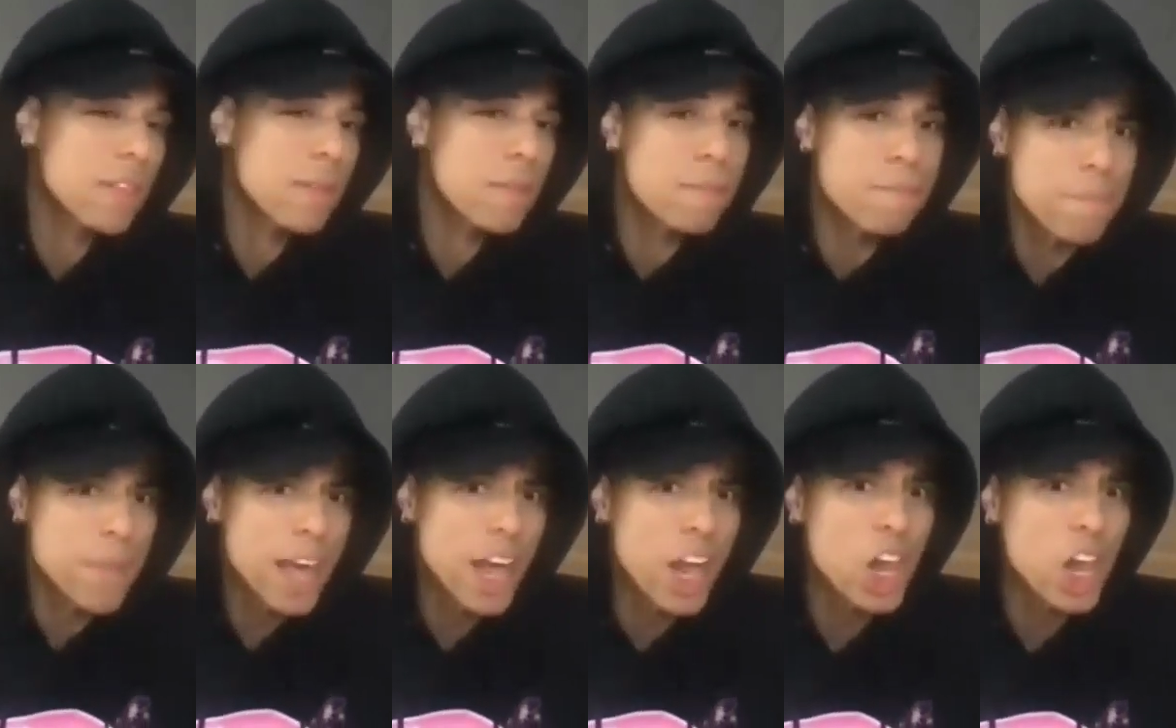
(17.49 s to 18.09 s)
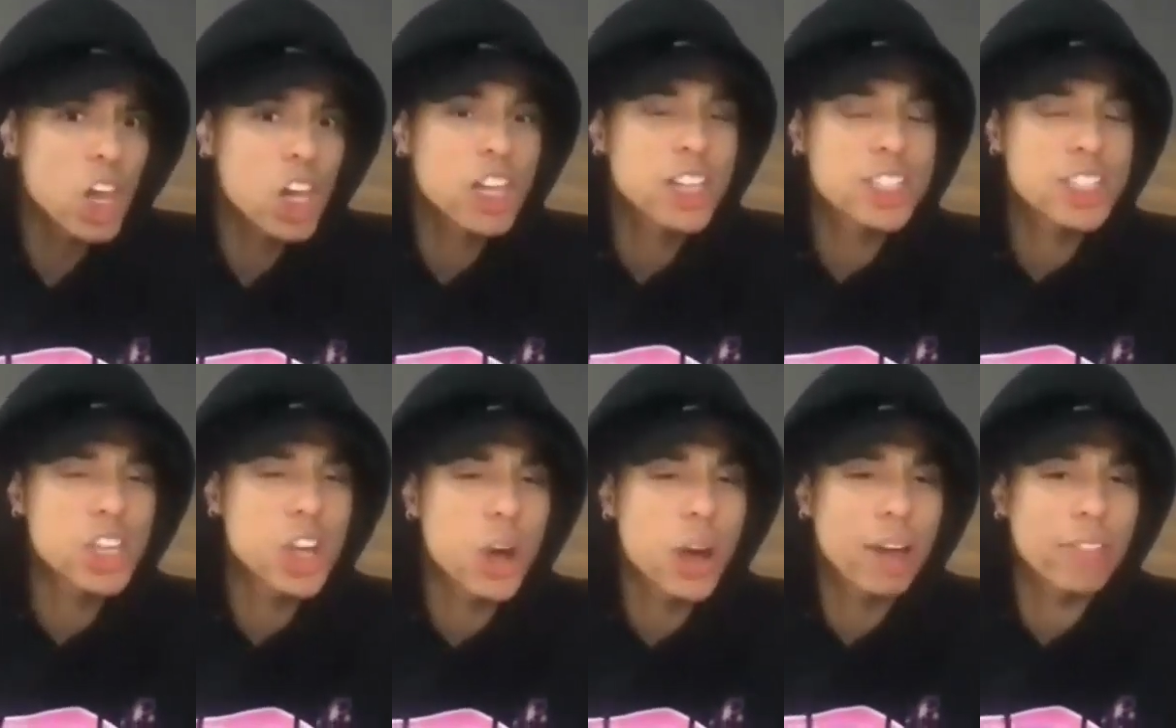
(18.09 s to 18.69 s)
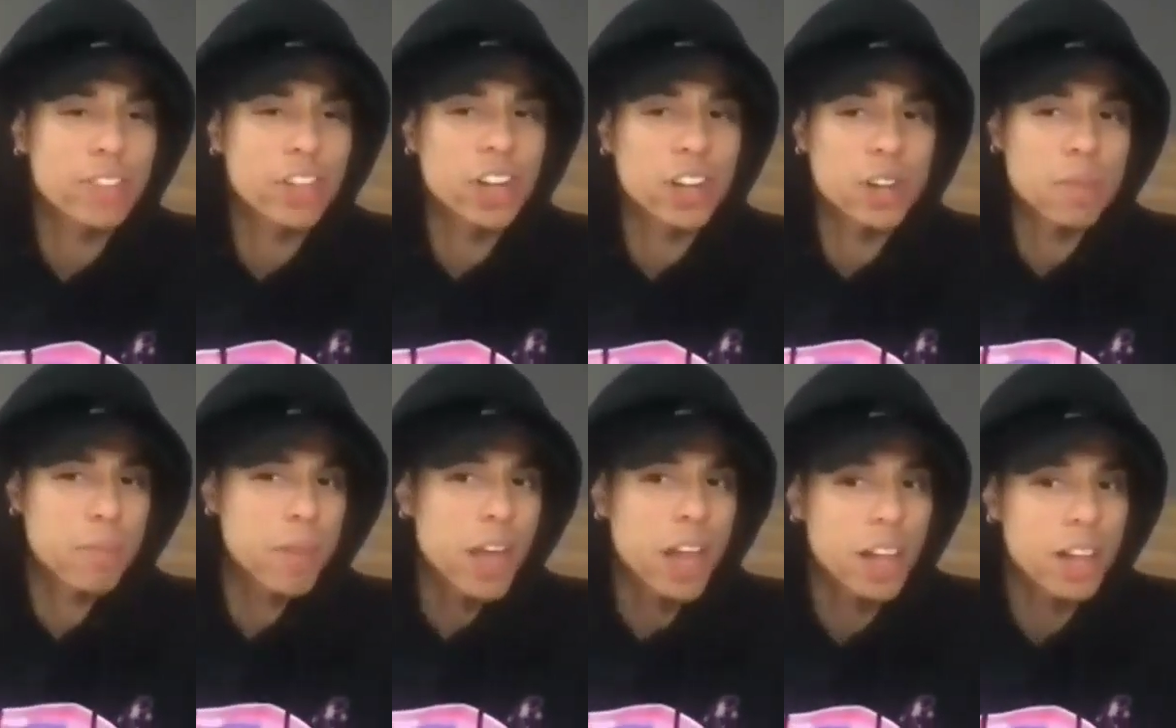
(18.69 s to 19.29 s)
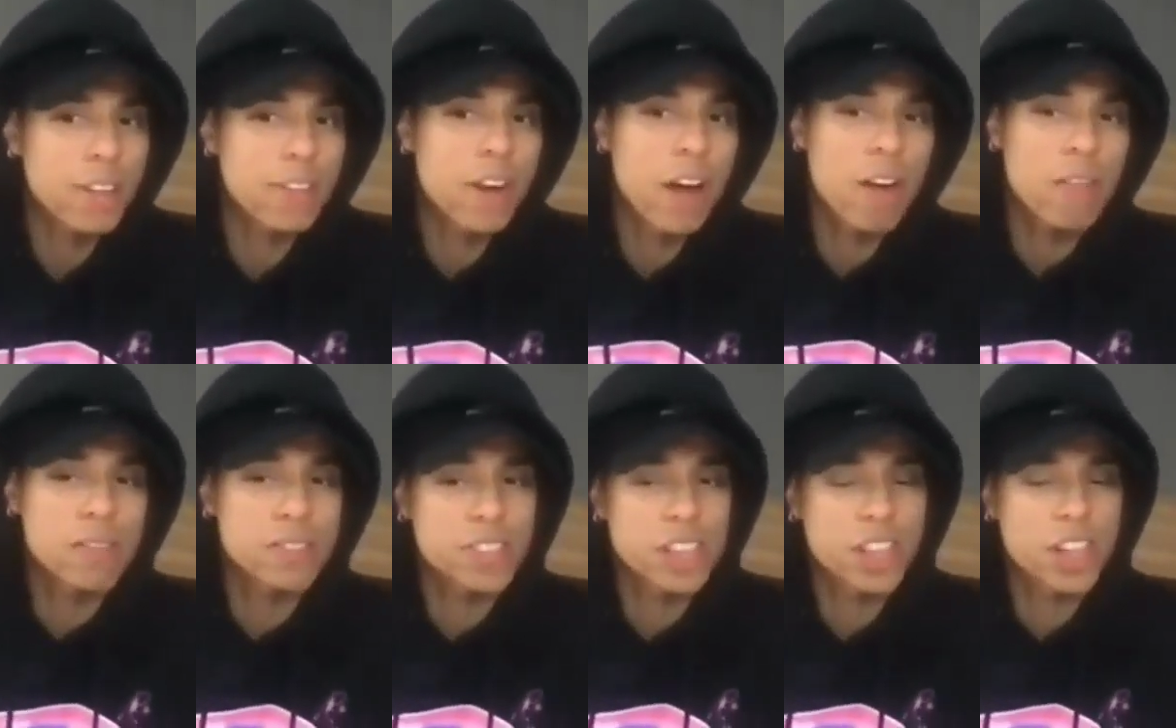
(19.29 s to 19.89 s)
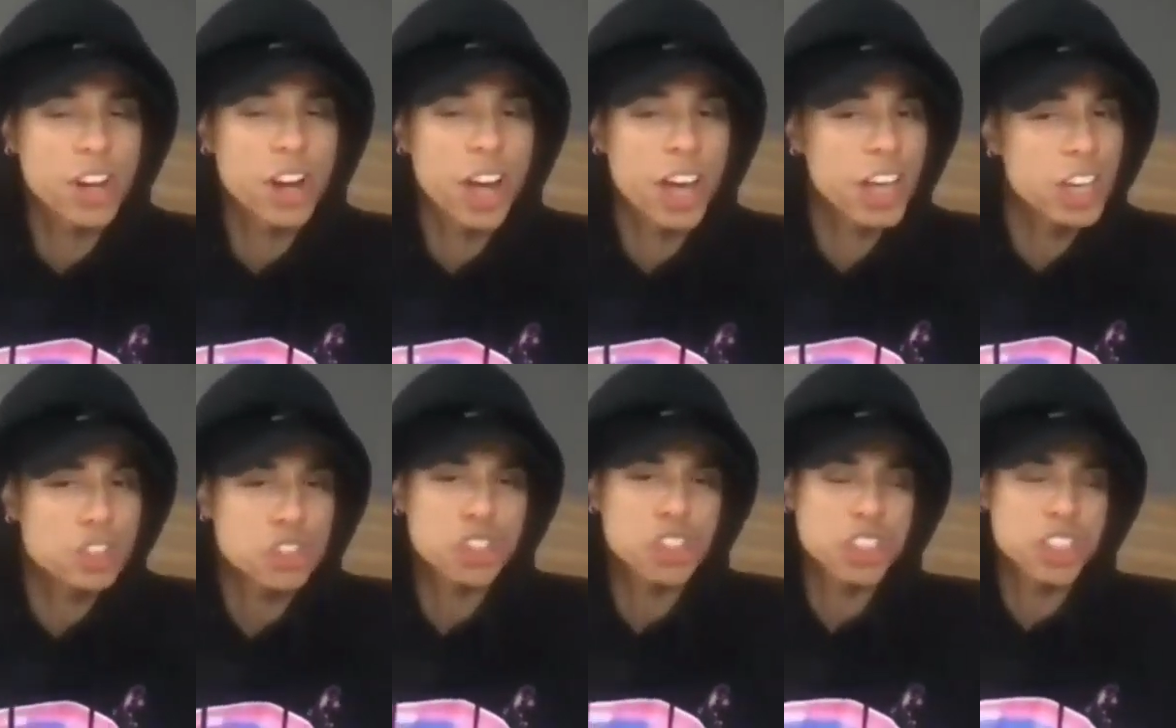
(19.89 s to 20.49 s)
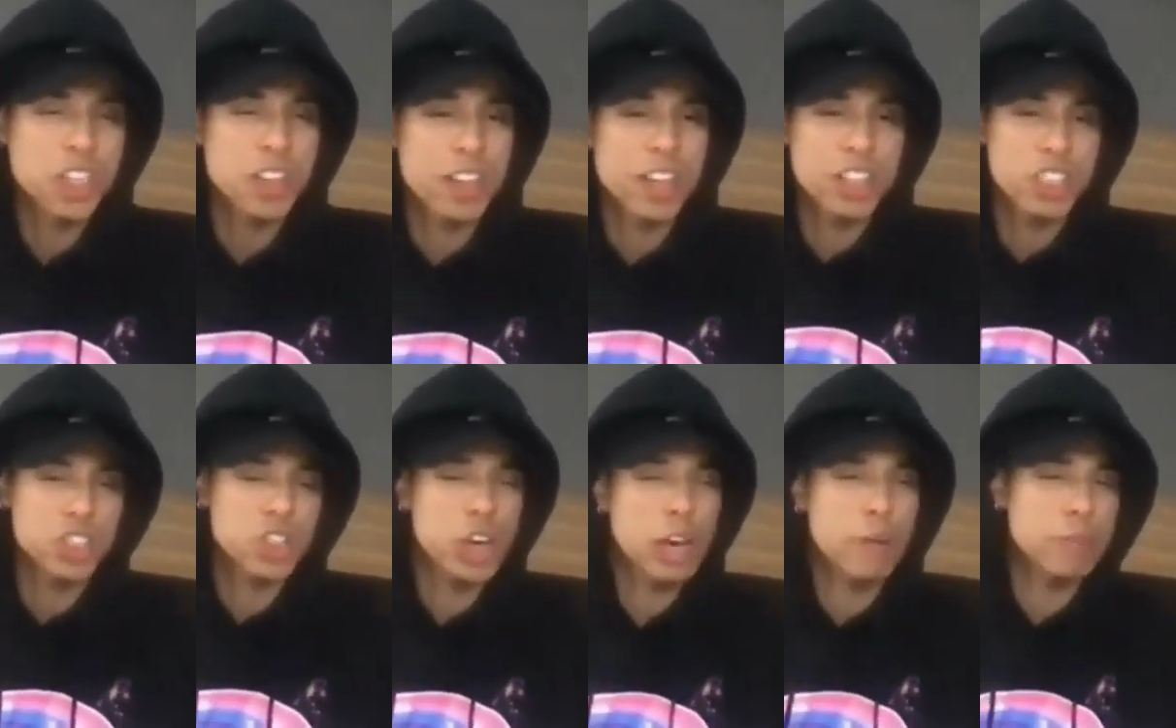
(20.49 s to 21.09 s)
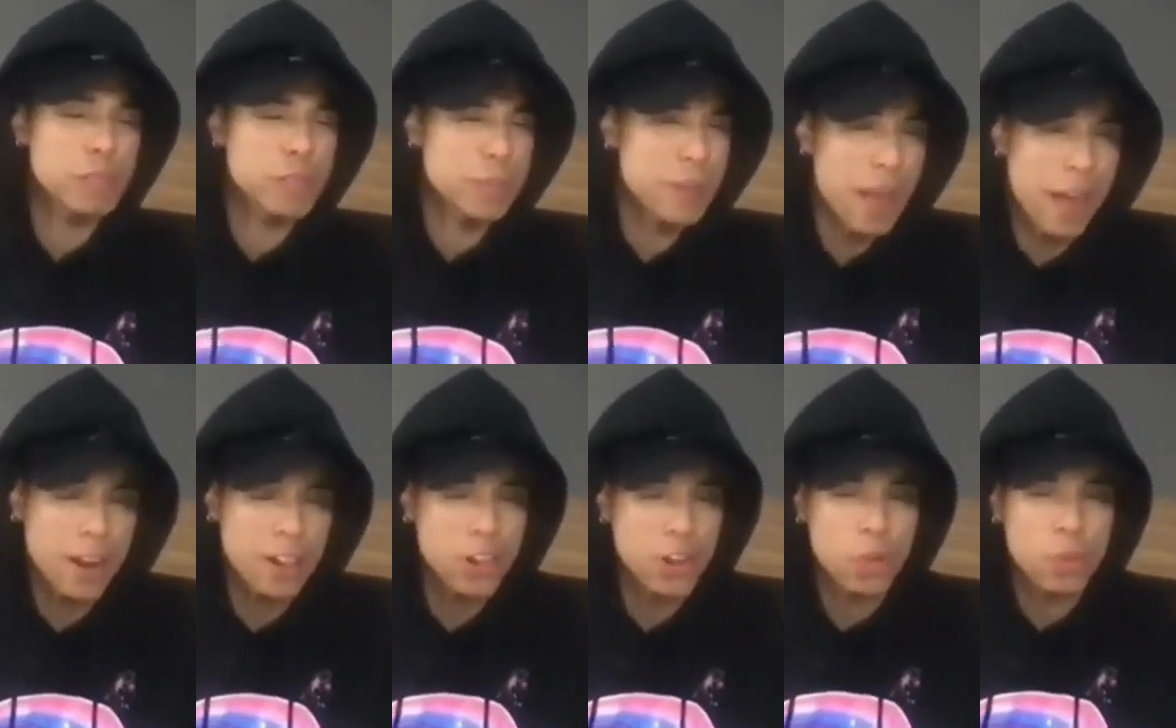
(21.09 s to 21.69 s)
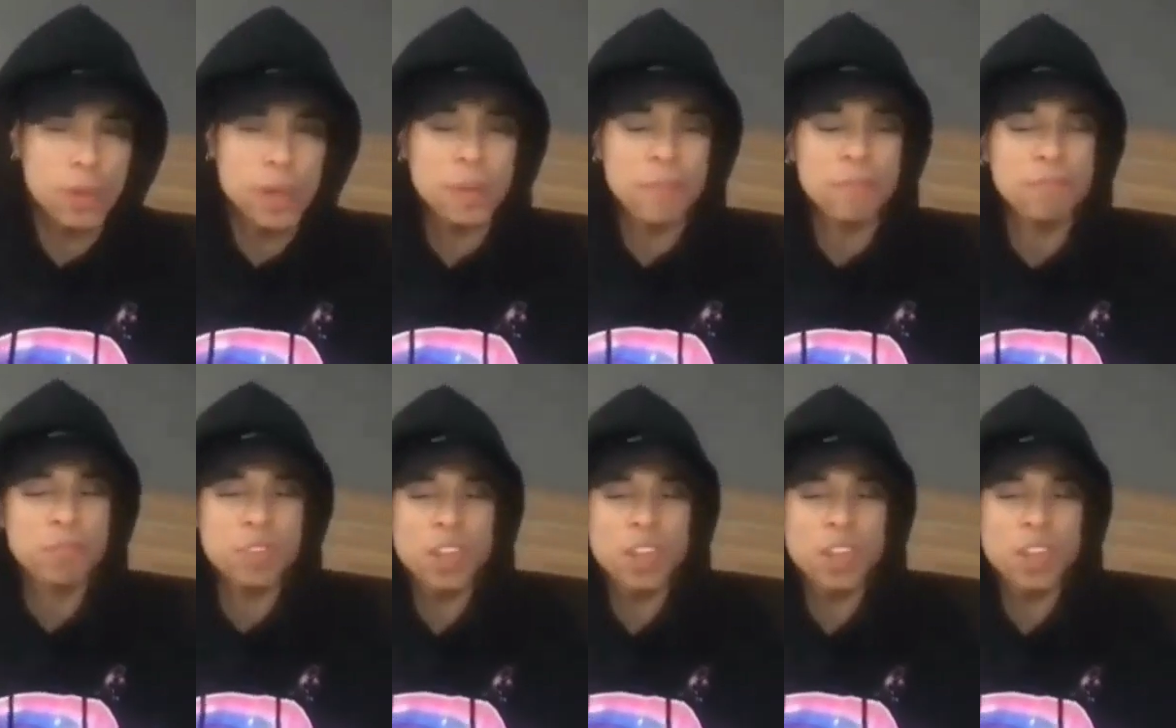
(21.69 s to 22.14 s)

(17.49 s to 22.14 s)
male to go after another male if obviously they're not interested. That just creeps me out a little bit."